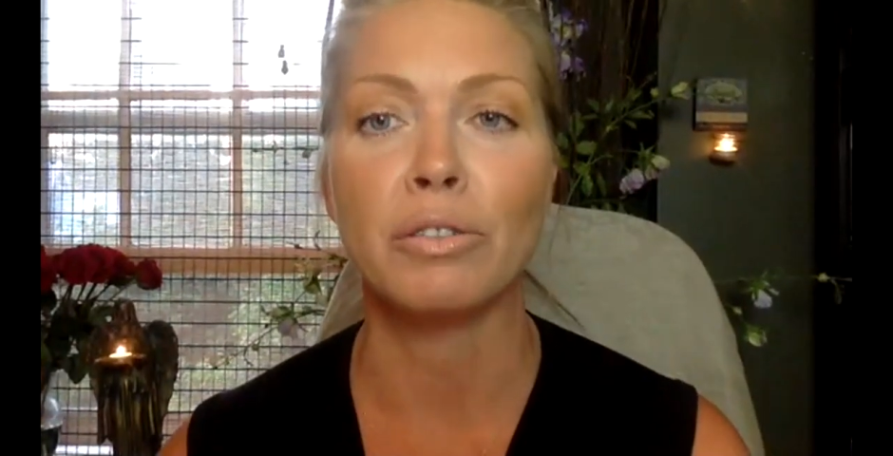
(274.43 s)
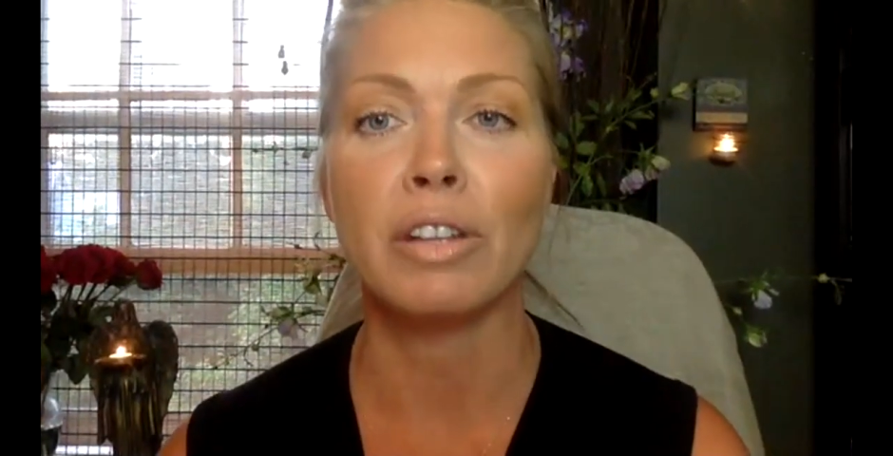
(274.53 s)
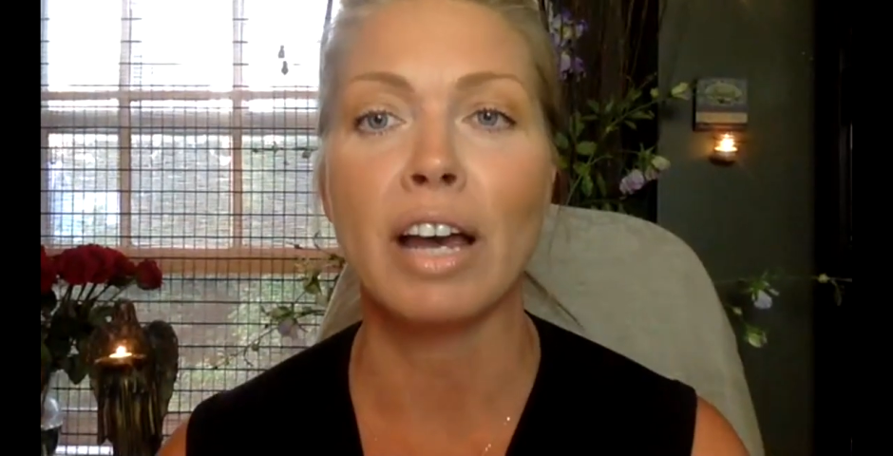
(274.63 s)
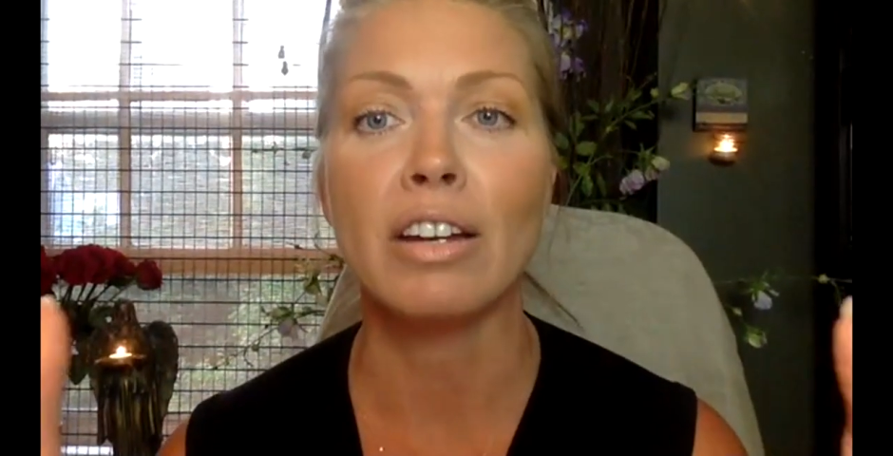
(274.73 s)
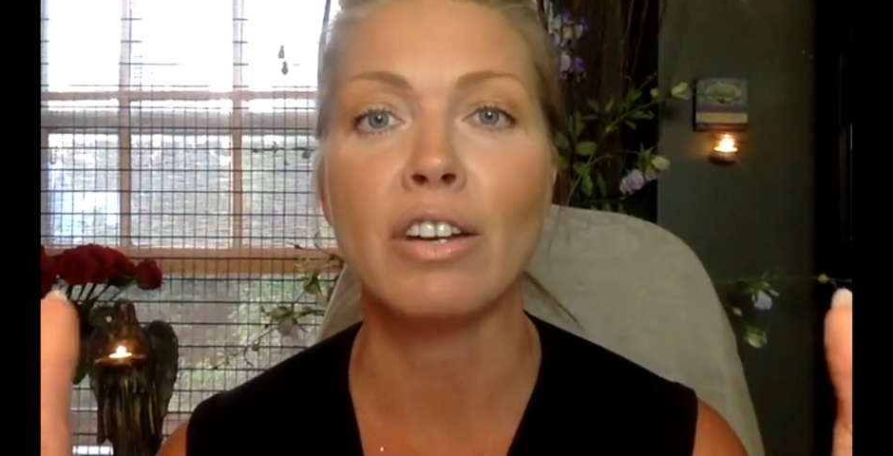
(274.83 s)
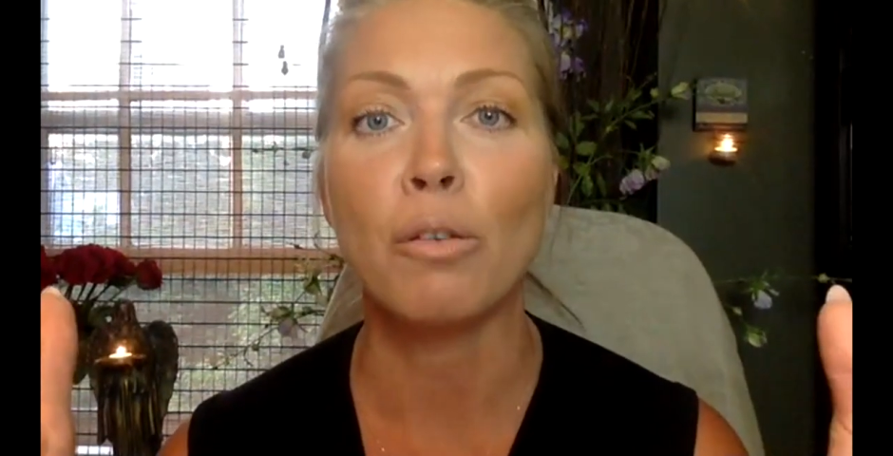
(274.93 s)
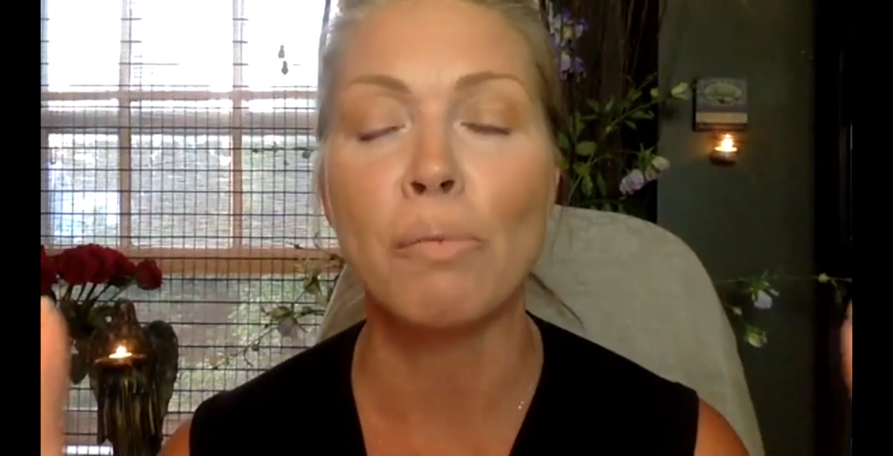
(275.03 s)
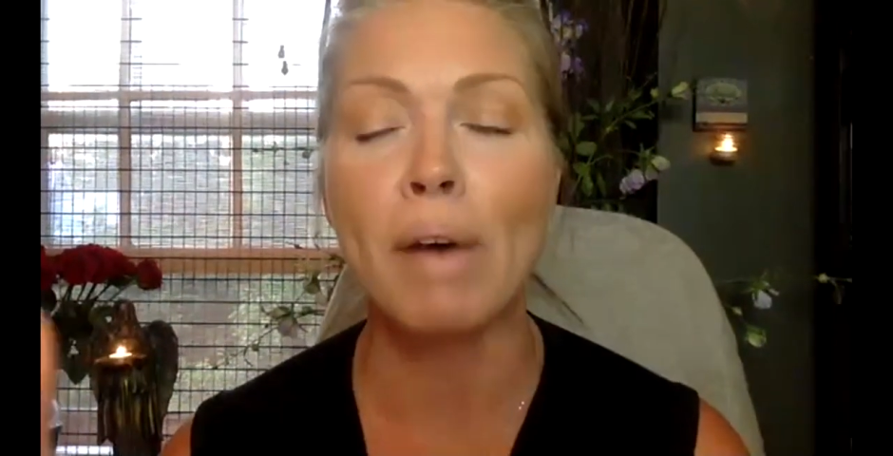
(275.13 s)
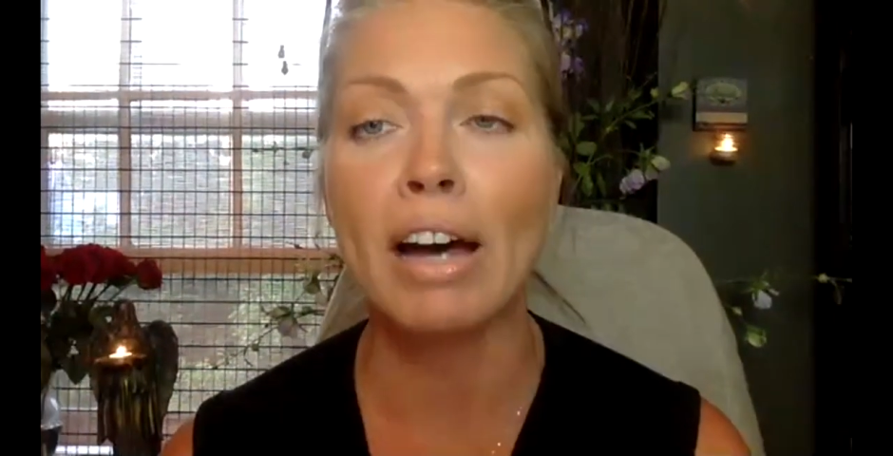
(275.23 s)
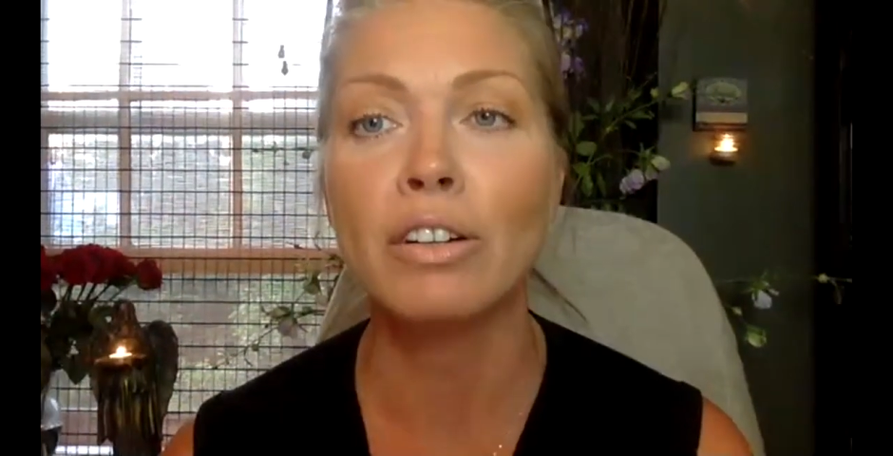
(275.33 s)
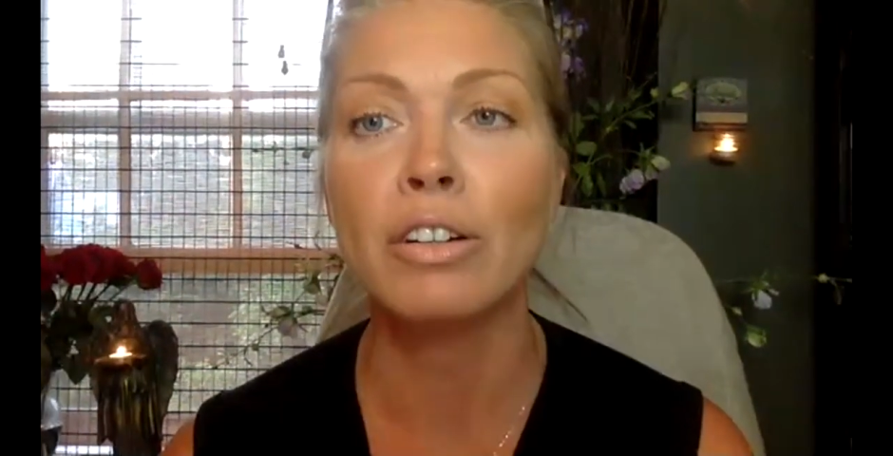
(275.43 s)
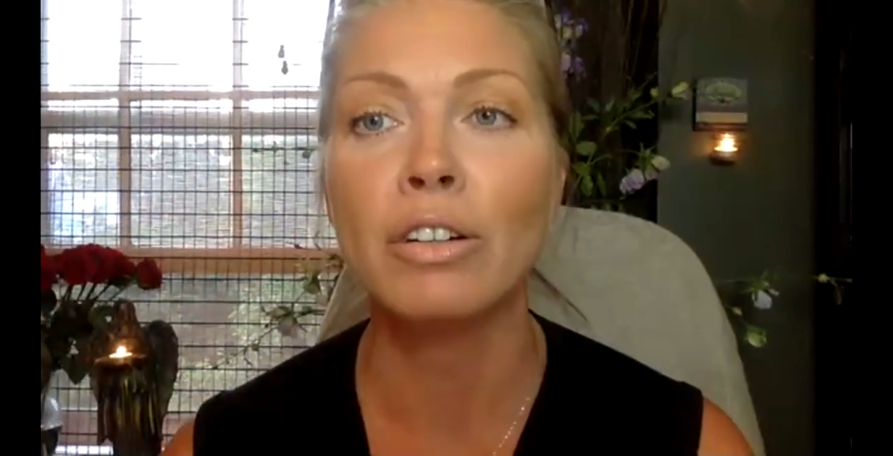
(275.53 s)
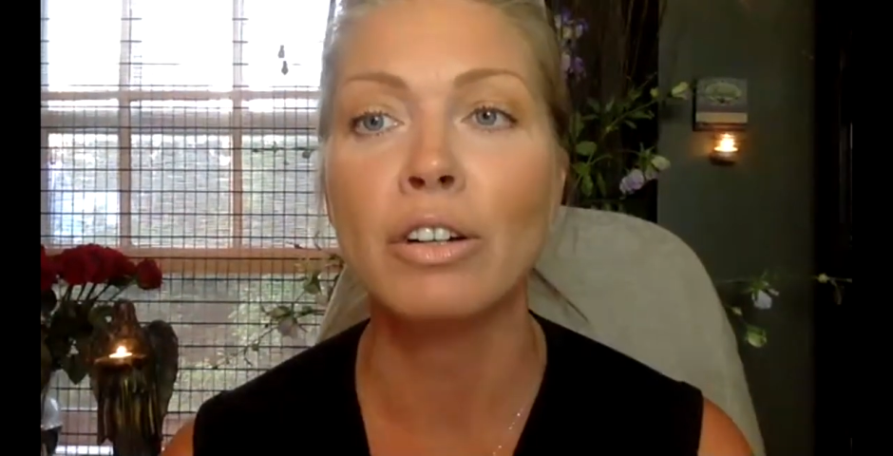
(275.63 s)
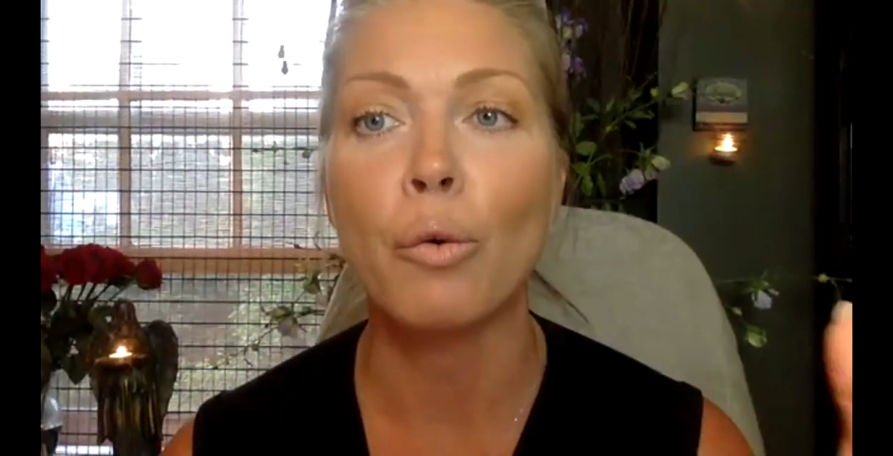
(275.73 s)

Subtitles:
that no matter